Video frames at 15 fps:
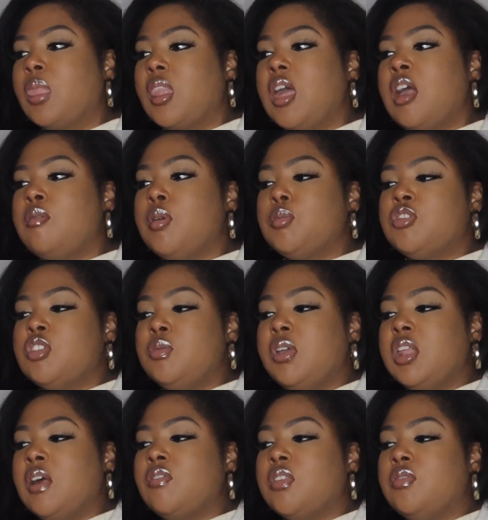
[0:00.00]
I remember she would
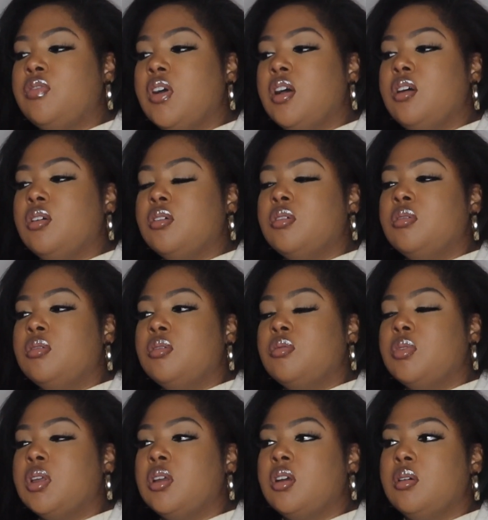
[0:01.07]
get off the phone
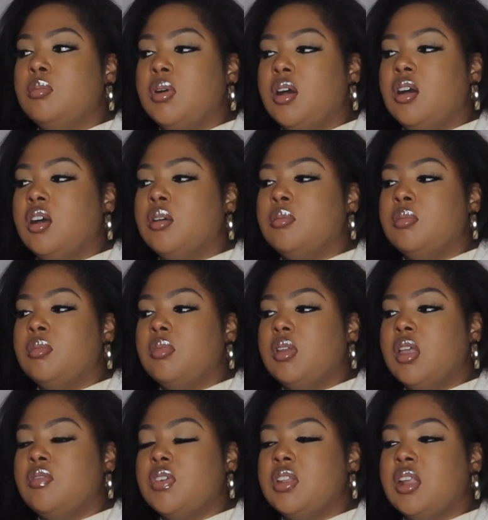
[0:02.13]
with her mom
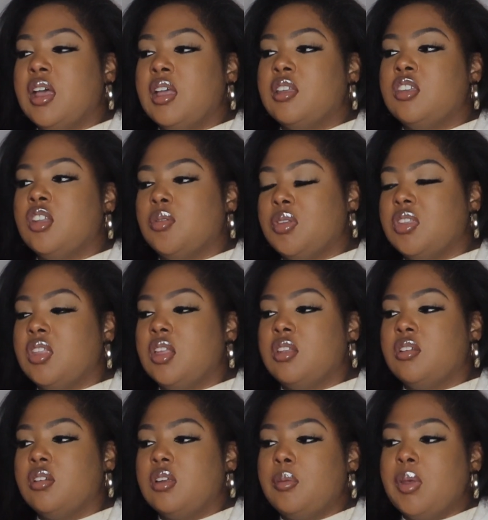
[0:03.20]
every night. We was telling
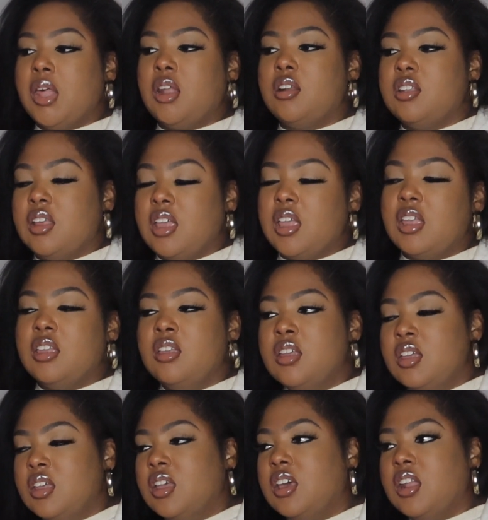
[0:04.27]
her about our day
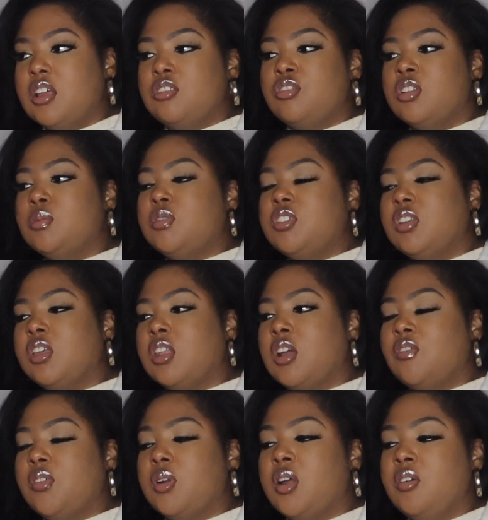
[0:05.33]
and our trip. She'd get
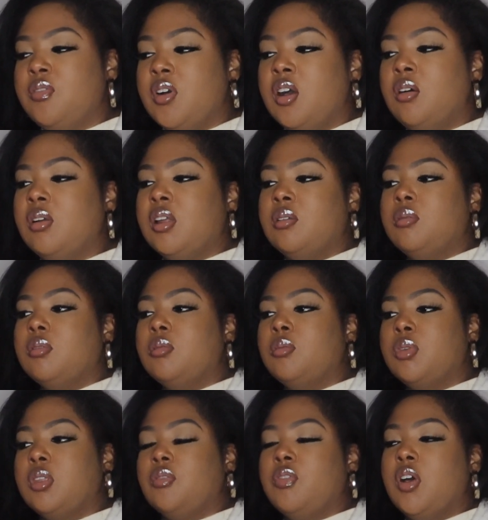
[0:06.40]
off her phone
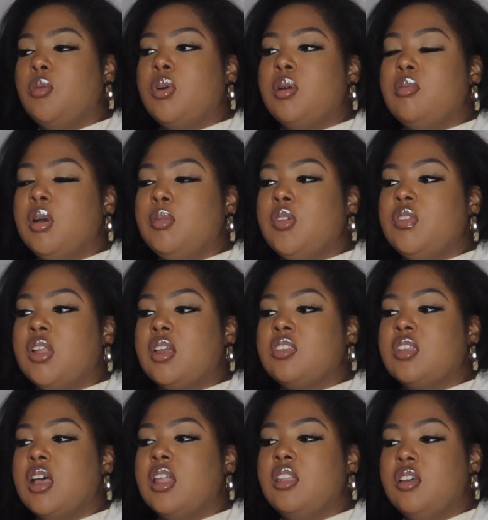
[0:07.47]
with her mom every night,
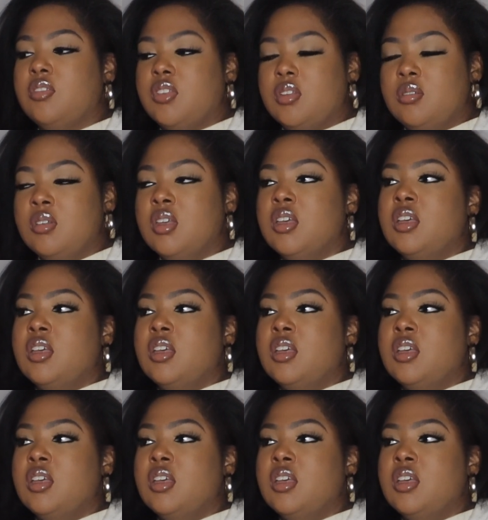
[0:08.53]
say, I love you.